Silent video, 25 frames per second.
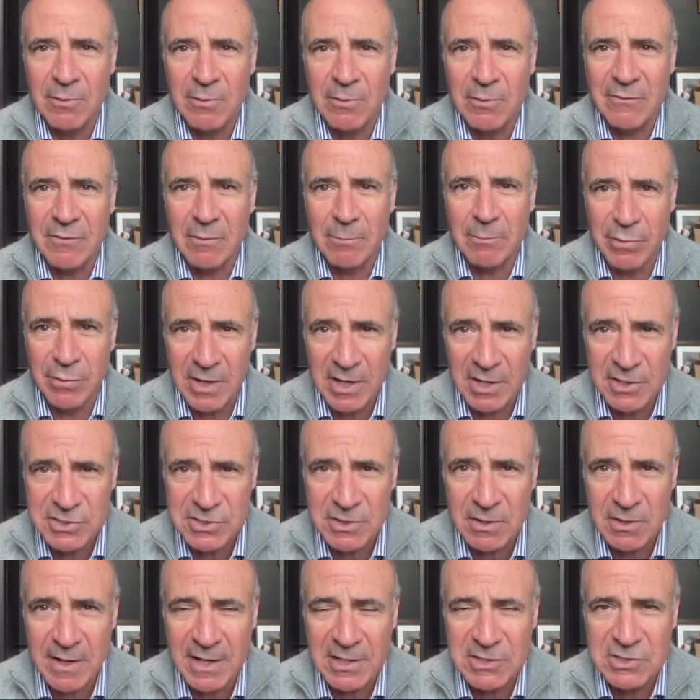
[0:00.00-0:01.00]
We have a
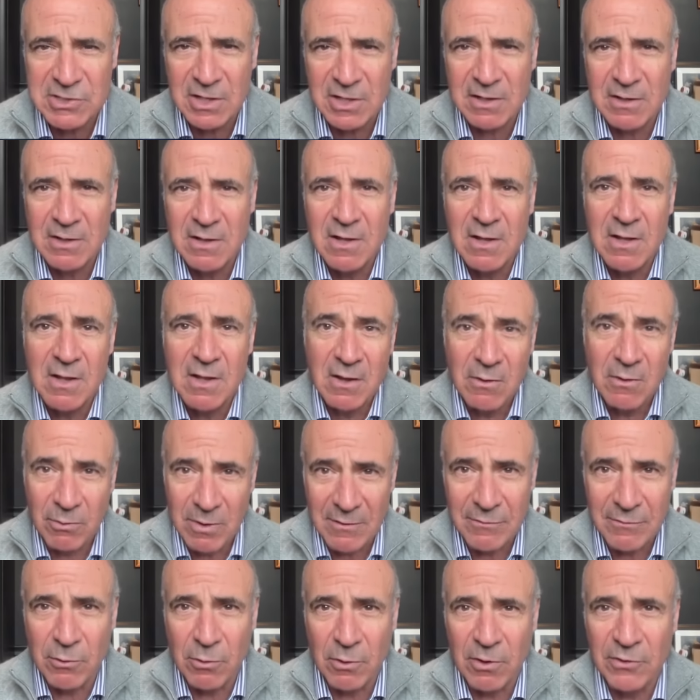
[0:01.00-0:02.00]
British election.
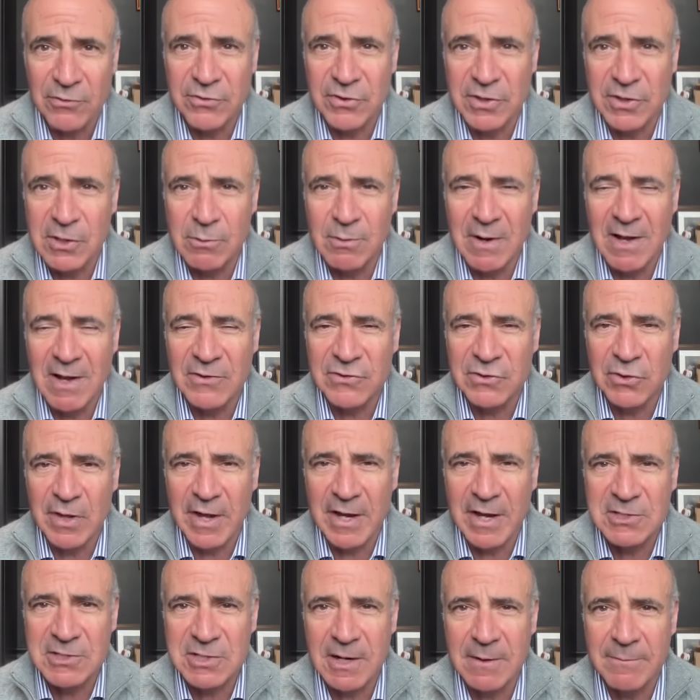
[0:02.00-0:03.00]
We have, of course, the US
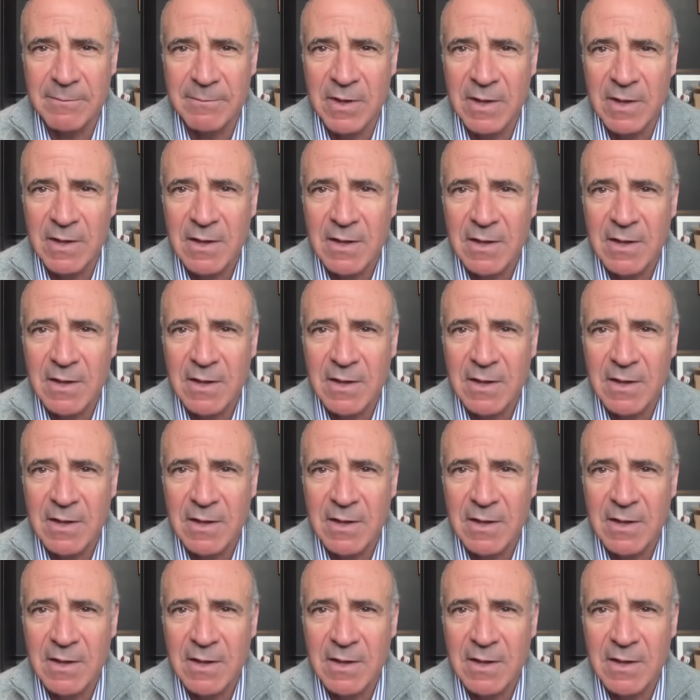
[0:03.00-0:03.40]
election.